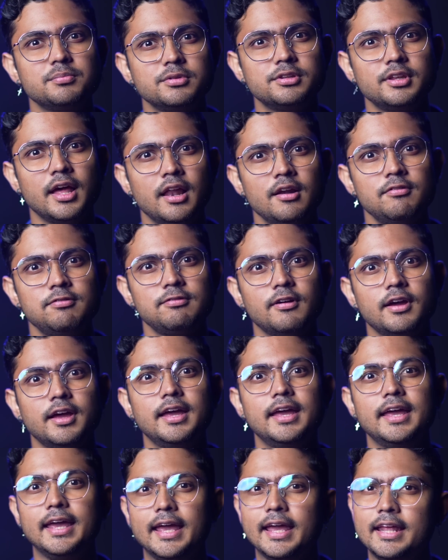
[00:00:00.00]
himself
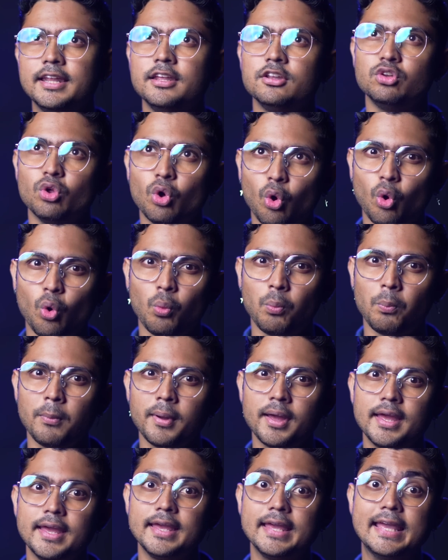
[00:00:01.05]
in his home,
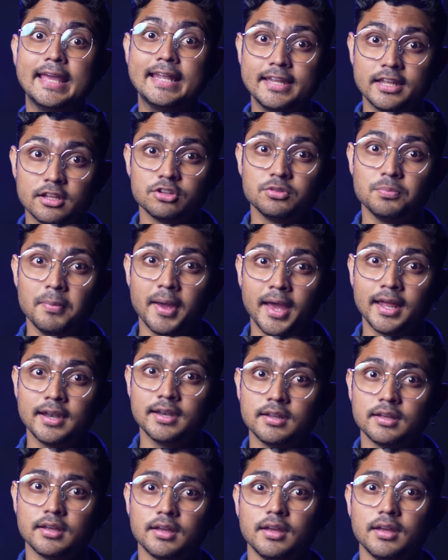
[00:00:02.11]
in his bed,